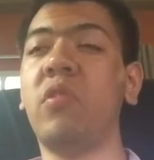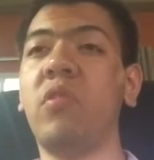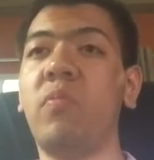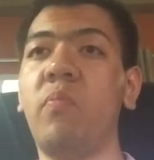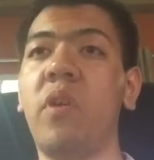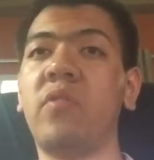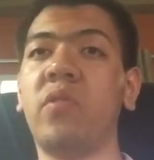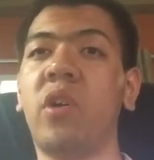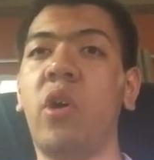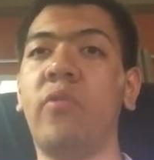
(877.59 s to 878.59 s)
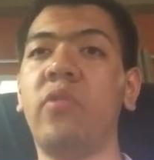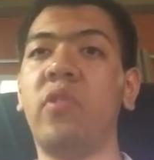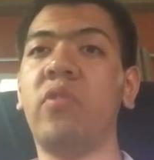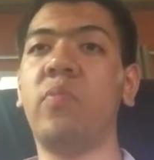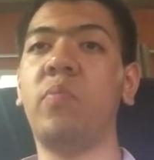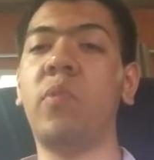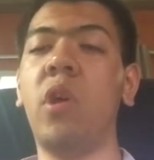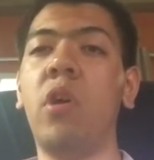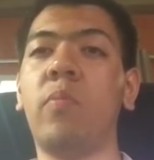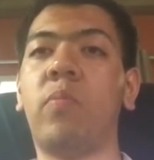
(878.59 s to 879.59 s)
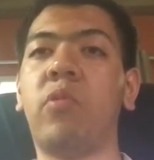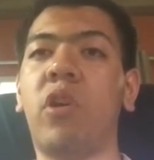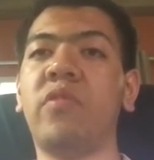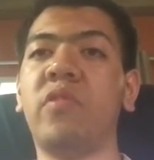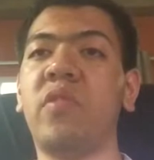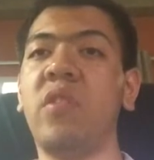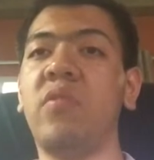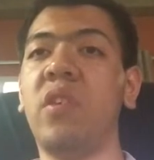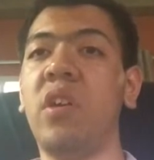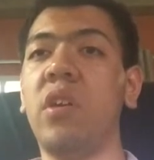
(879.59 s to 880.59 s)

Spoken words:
as mental health is process it.